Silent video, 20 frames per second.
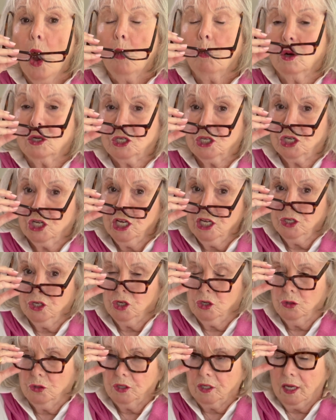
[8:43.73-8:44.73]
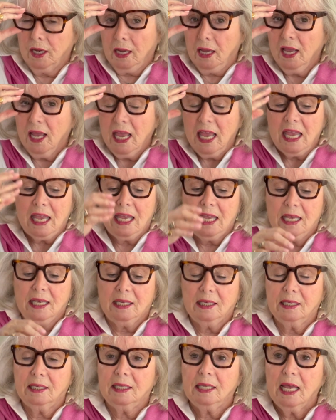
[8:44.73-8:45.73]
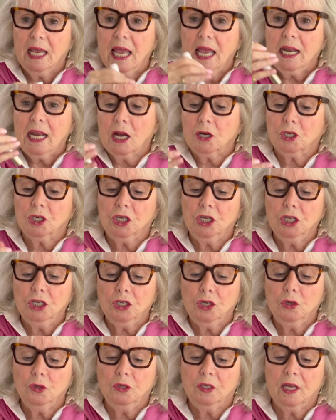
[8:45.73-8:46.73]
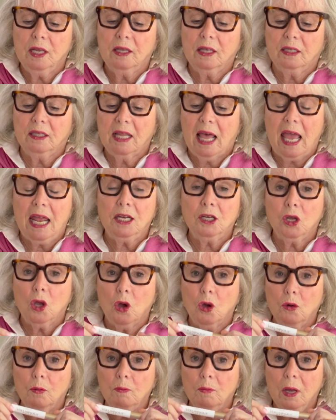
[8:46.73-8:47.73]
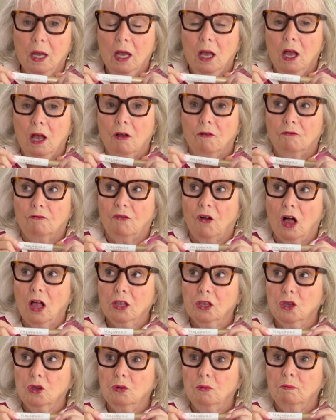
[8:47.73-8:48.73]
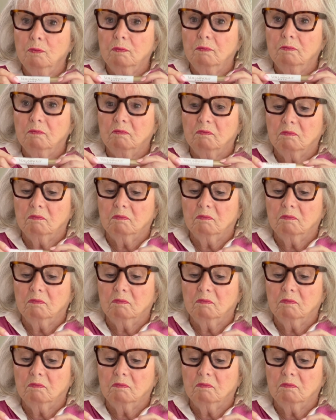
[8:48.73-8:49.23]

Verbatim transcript: What she's using is, now she's using the Lancome volume,